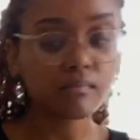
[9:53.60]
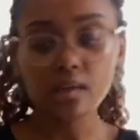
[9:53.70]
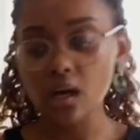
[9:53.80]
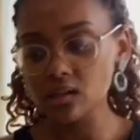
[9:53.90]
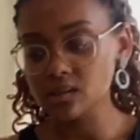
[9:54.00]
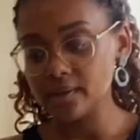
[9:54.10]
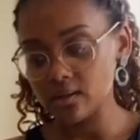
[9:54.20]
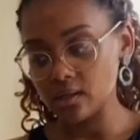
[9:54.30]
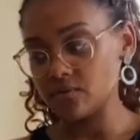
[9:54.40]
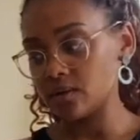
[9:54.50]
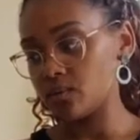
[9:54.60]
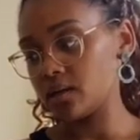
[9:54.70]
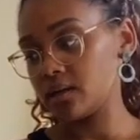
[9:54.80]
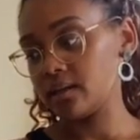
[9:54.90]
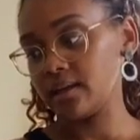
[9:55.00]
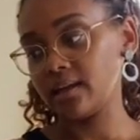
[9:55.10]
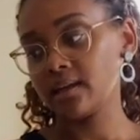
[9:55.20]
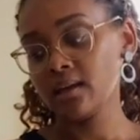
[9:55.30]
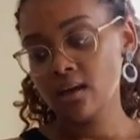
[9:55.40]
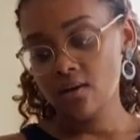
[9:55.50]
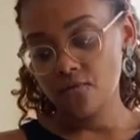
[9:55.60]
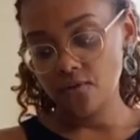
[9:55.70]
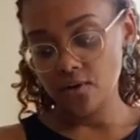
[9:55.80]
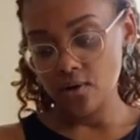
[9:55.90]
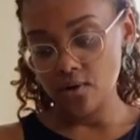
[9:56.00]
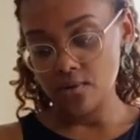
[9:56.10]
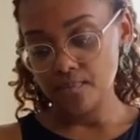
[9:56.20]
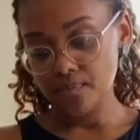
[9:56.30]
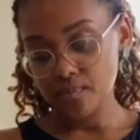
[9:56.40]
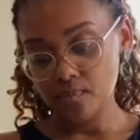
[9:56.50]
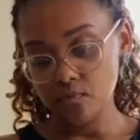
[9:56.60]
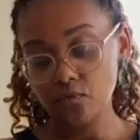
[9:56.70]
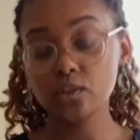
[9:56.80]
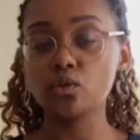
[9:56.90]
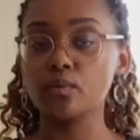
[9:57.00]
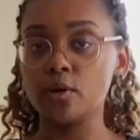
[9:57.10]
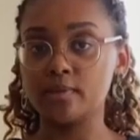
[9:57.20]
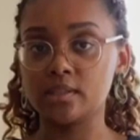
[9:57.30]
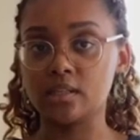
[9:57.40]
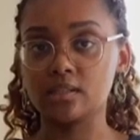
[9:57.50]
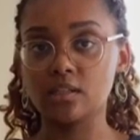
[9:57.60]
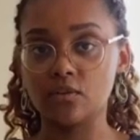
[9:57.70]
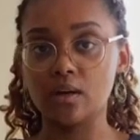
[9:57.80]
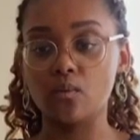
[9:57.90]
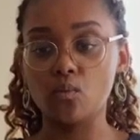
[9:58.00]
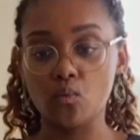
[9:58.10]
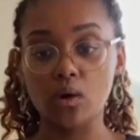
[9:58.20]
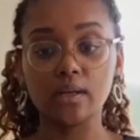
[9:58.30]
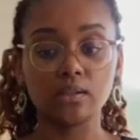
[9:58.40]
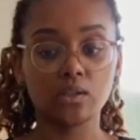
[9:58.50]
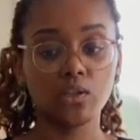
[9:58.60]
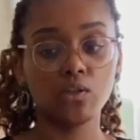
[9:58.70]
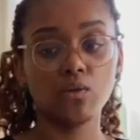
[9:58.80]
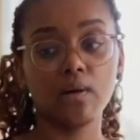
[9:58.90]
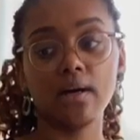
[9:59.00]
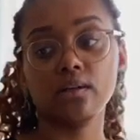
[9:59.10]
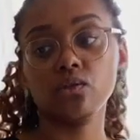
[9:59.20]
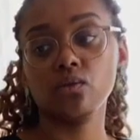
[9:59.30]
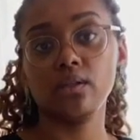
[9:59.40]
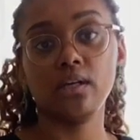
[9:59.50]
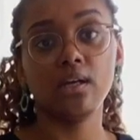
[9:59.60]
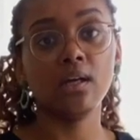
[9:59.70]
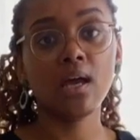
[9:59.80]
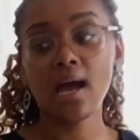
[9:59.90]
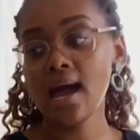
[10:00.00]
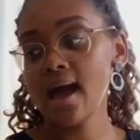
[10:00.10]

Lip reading: I'll debate on if I want to, like, for visual purposes, if I want to actually